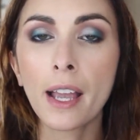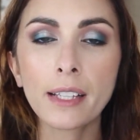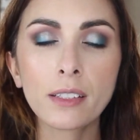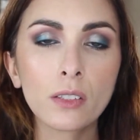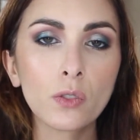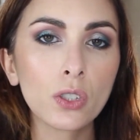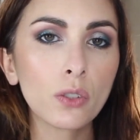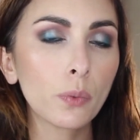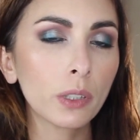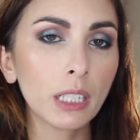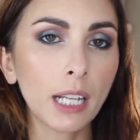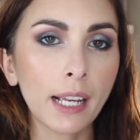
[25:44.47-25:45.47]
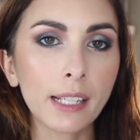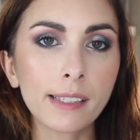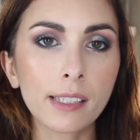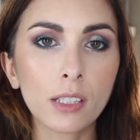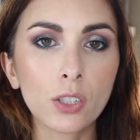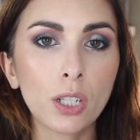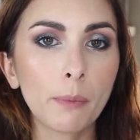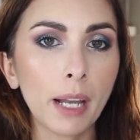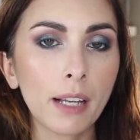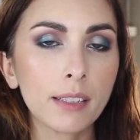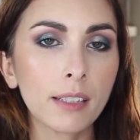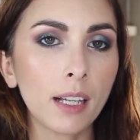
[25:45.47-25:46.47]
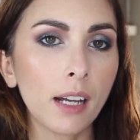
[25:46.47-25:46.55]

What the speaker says: It's just a really nice sheet mask.